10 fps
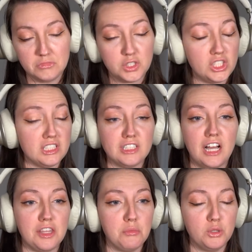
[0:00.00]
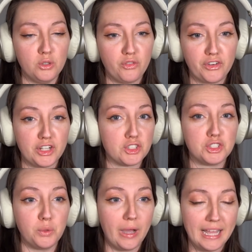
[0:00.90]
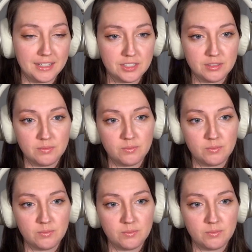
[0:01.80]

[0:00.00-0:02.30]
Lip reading: She is not in the mood for your duet.